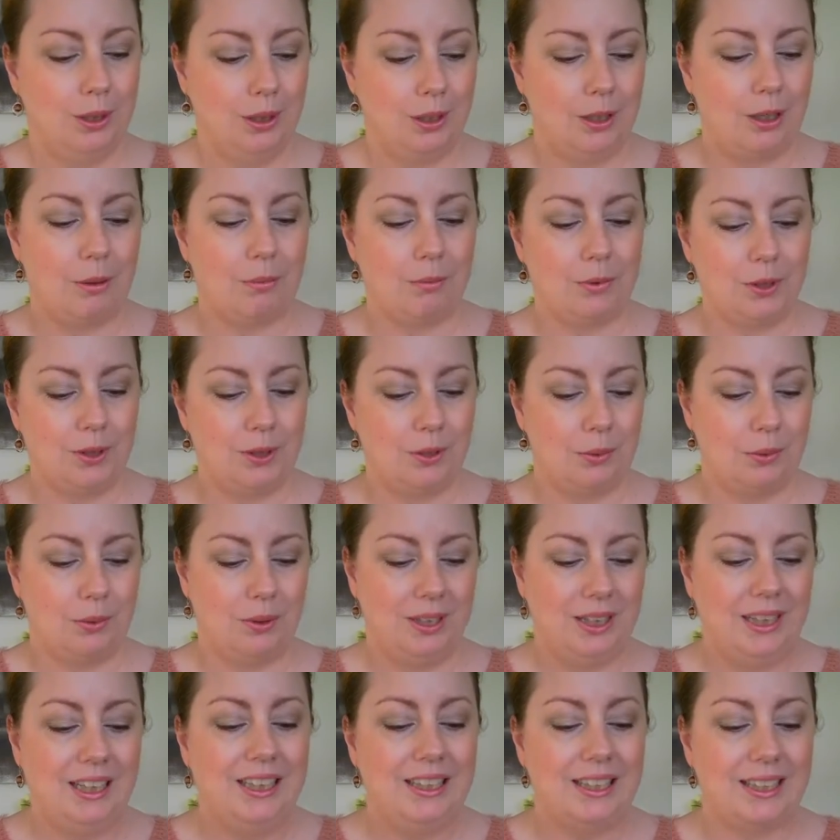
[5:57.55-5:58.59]
comes so
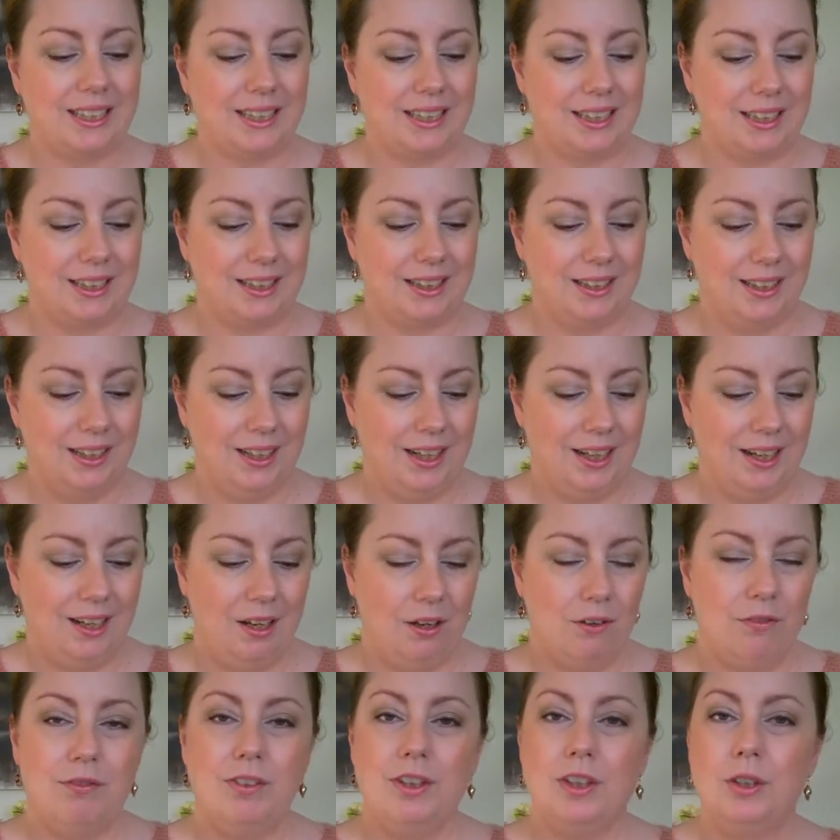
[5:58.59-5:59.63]
easily.
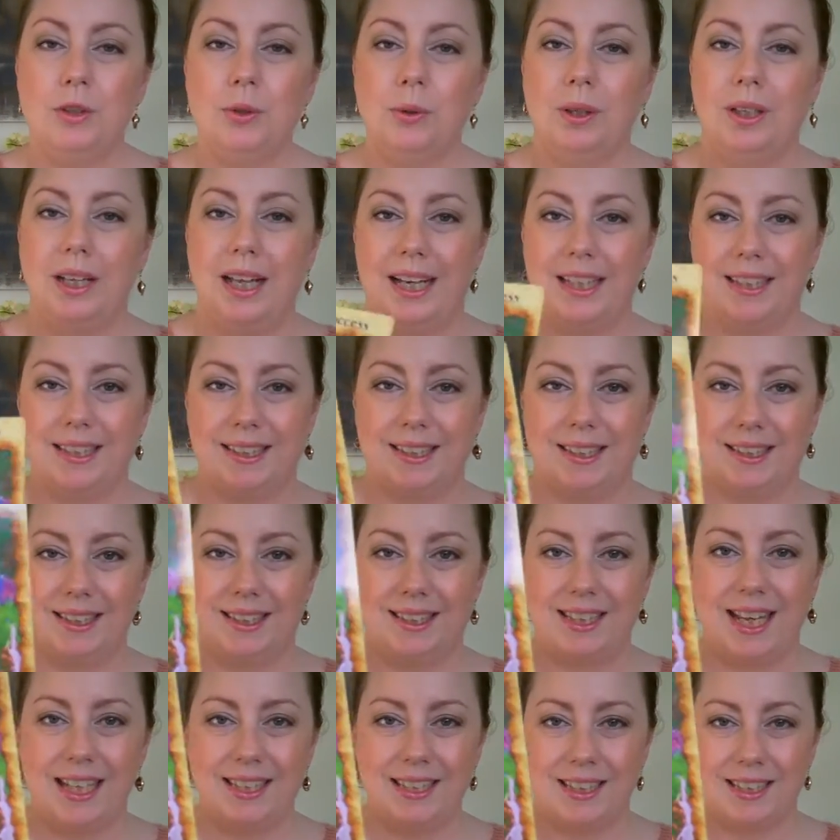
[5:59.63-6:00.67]
Visualize
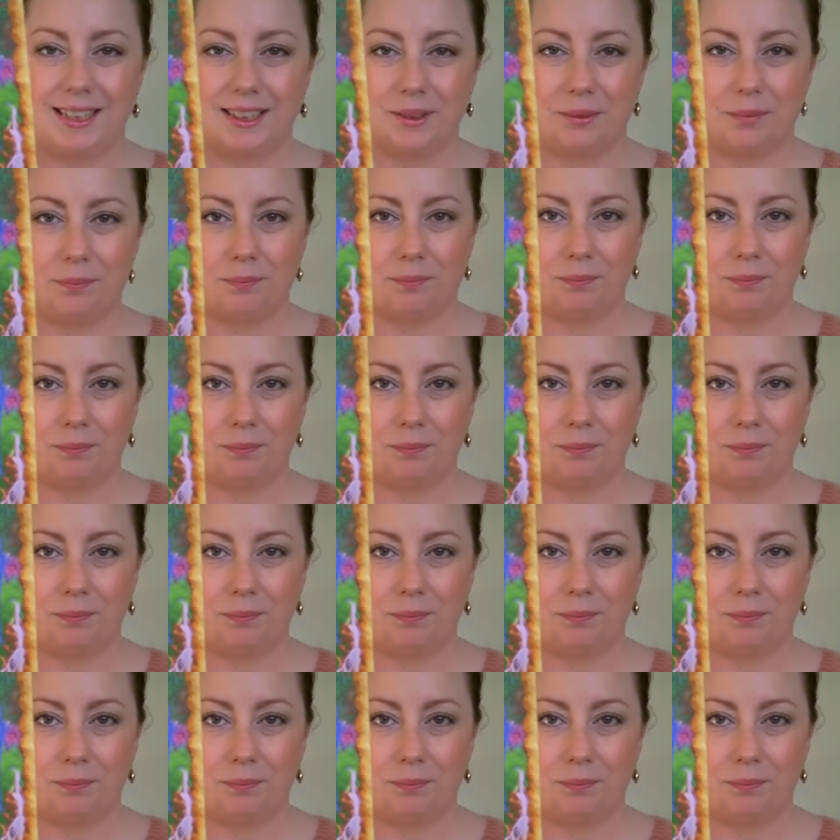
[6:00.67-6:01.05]
success.